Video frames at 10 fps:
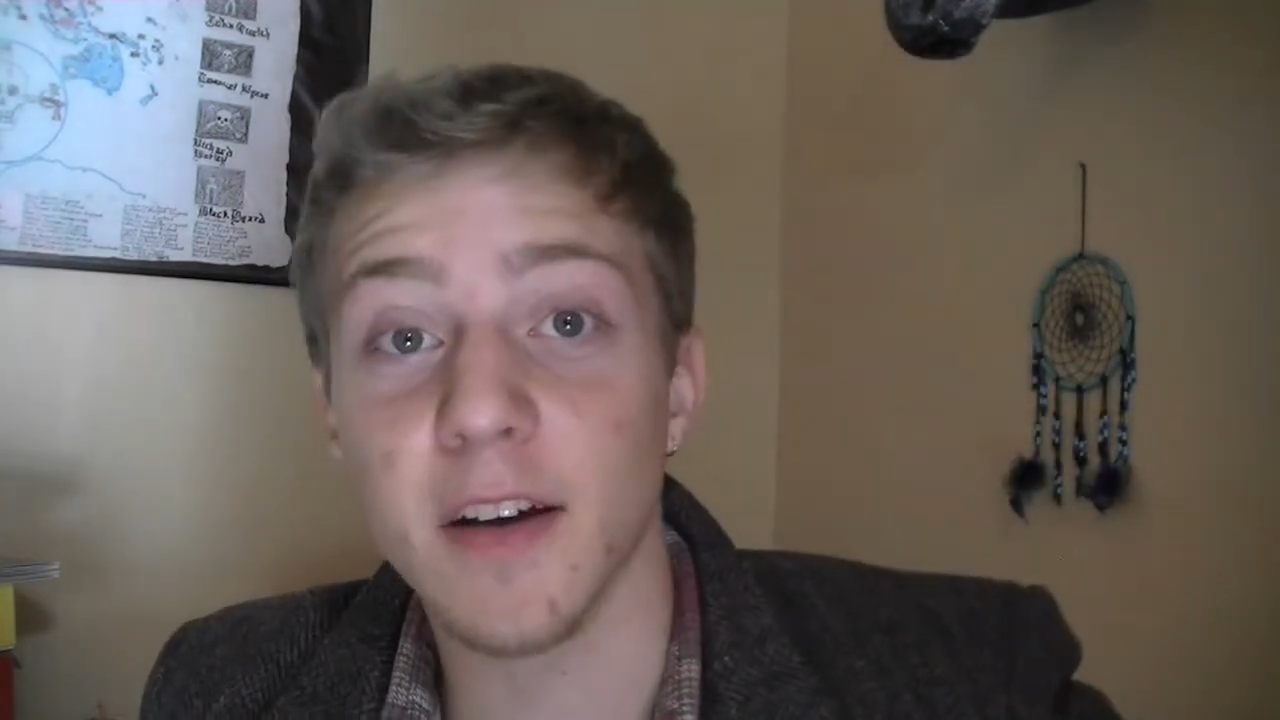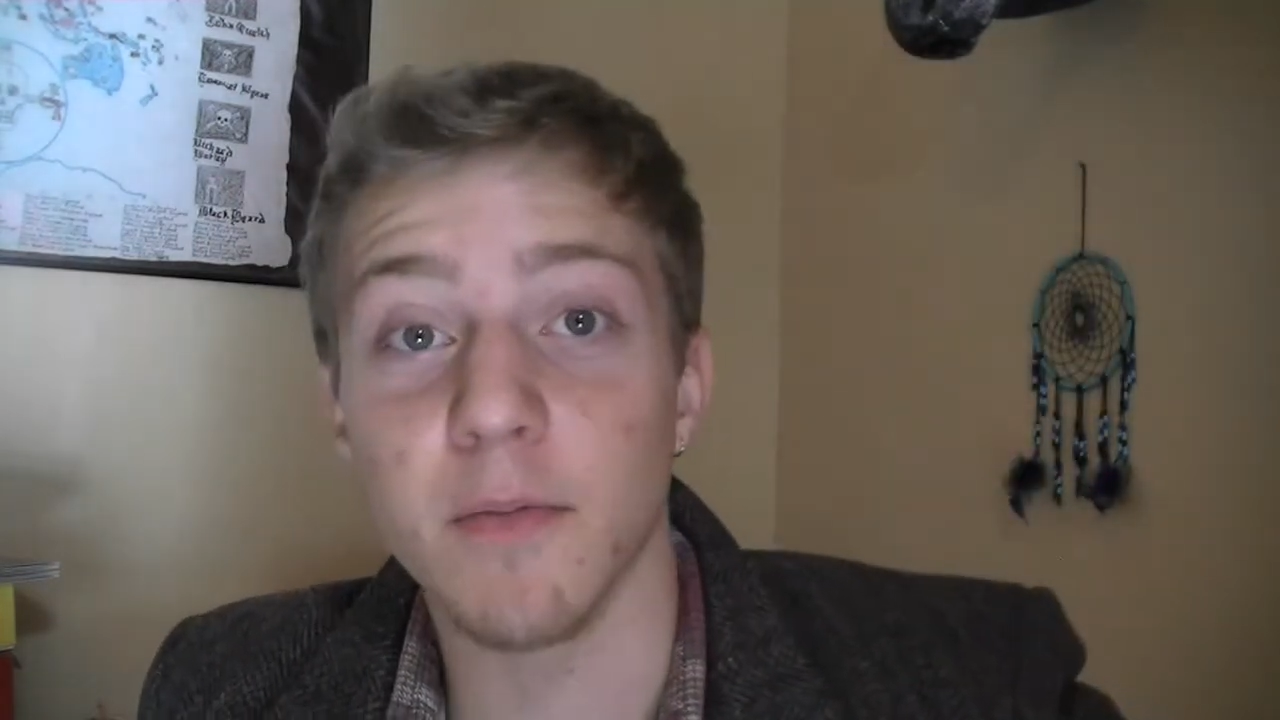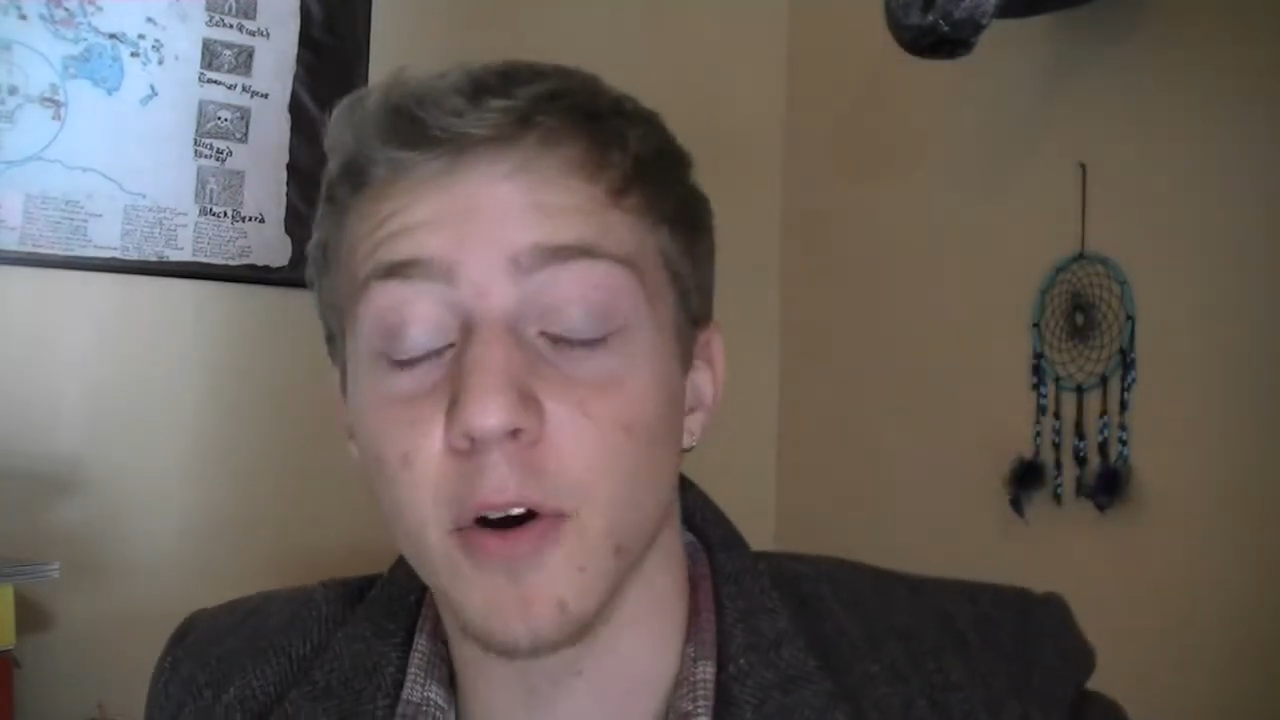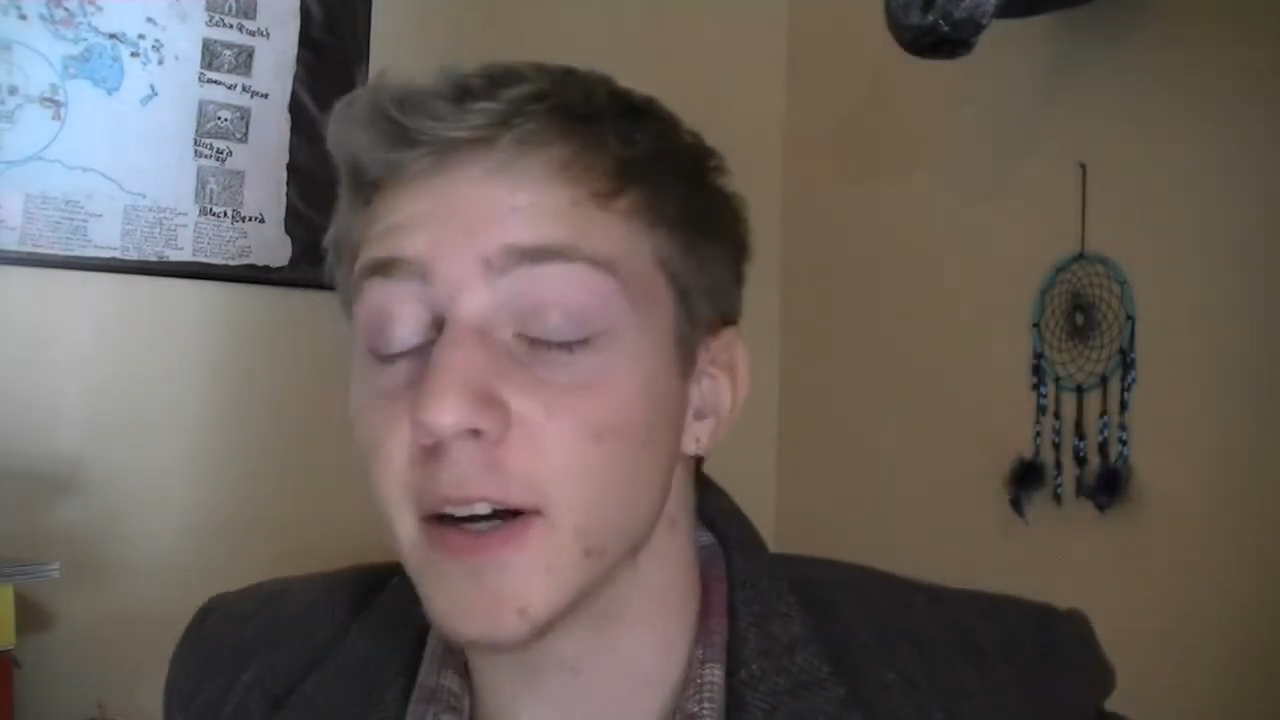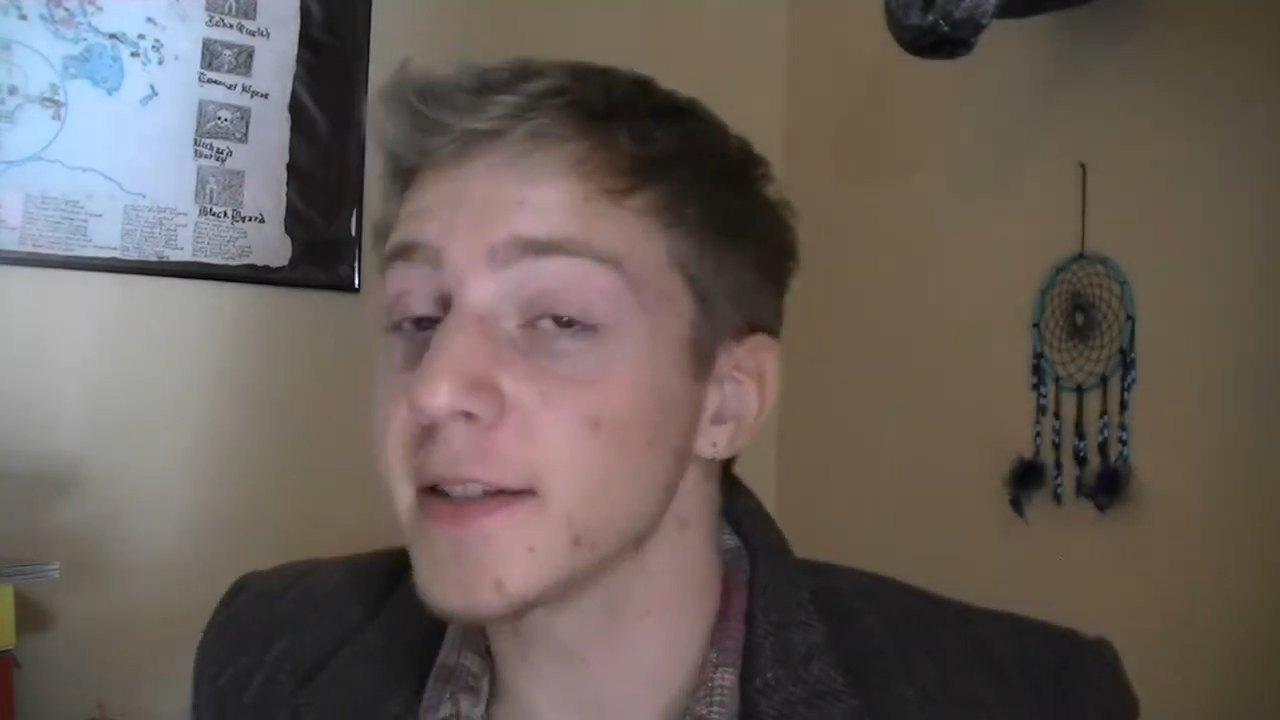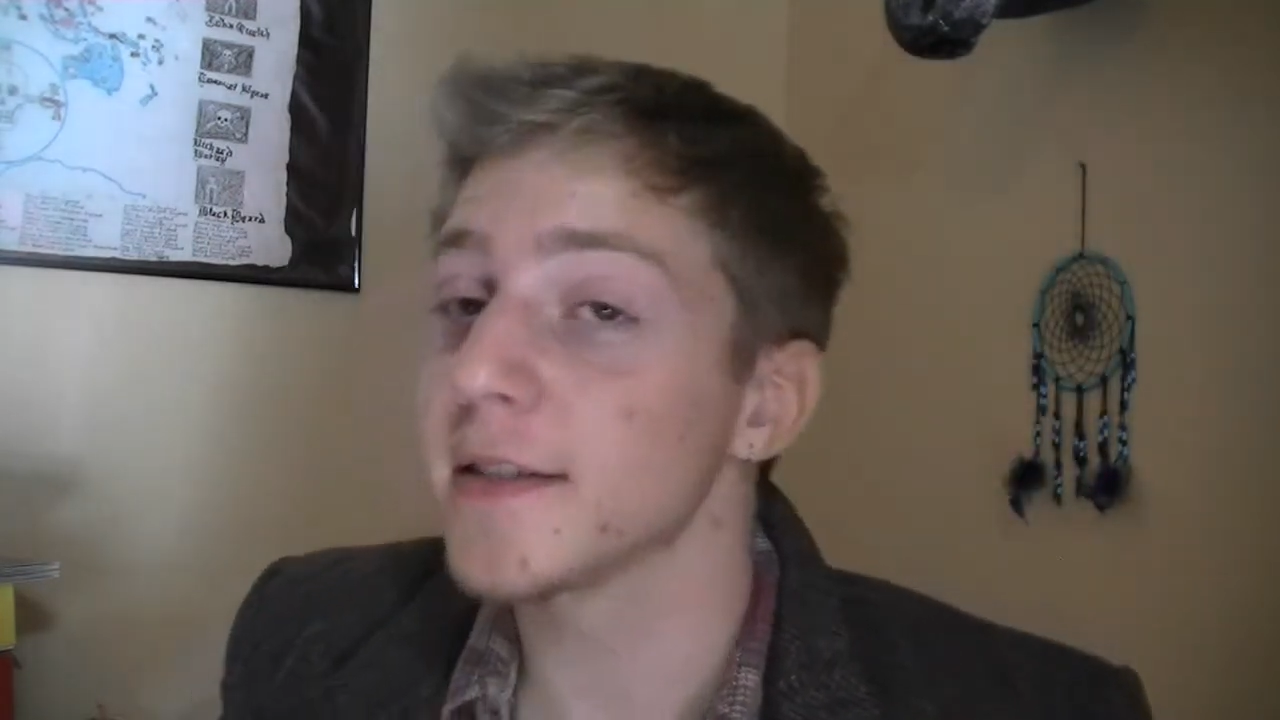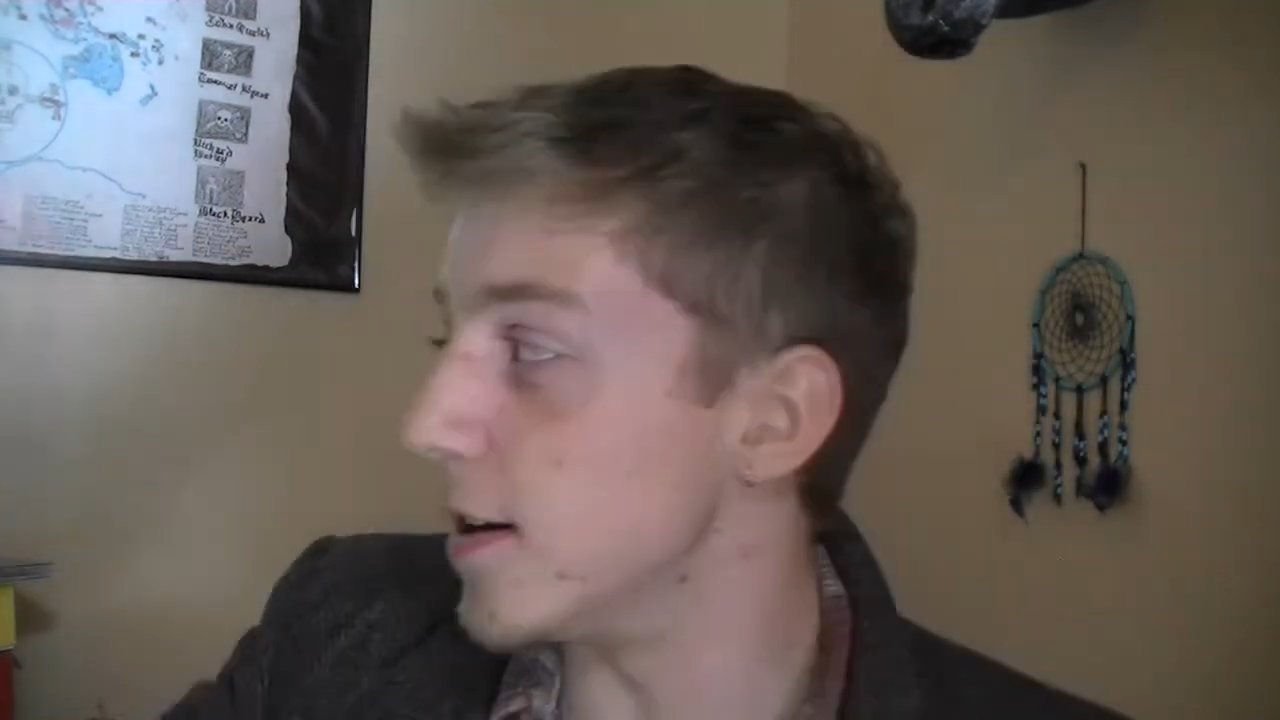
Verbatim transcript: of Morris,